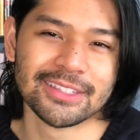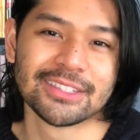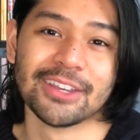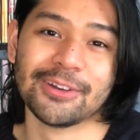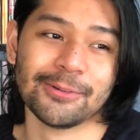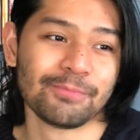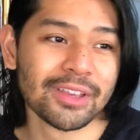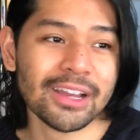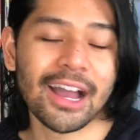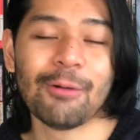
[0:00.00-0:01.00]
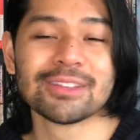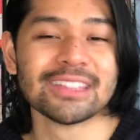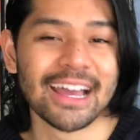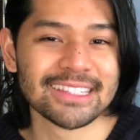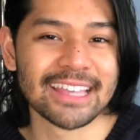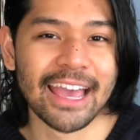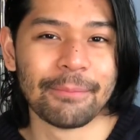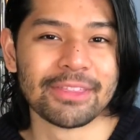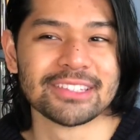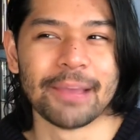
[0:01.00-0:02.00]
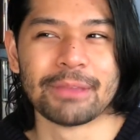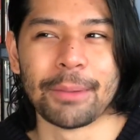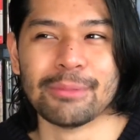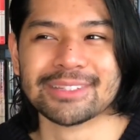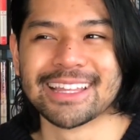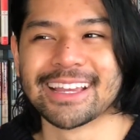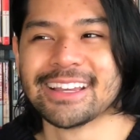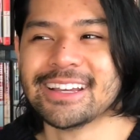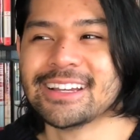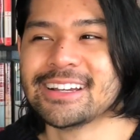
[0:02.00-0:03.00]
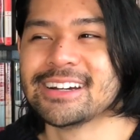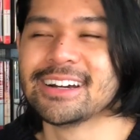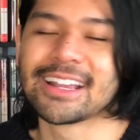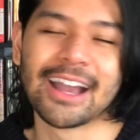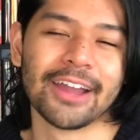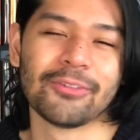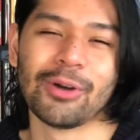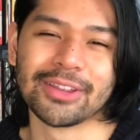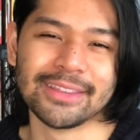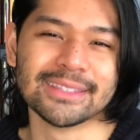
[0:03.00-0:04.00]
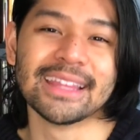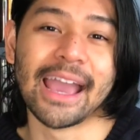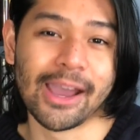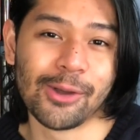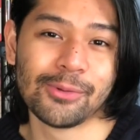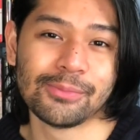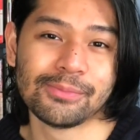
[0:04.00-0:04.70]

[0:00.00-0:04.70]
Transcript: So I wasn't that sad, but at the same time, I was like, oh, I kind of wanted these now.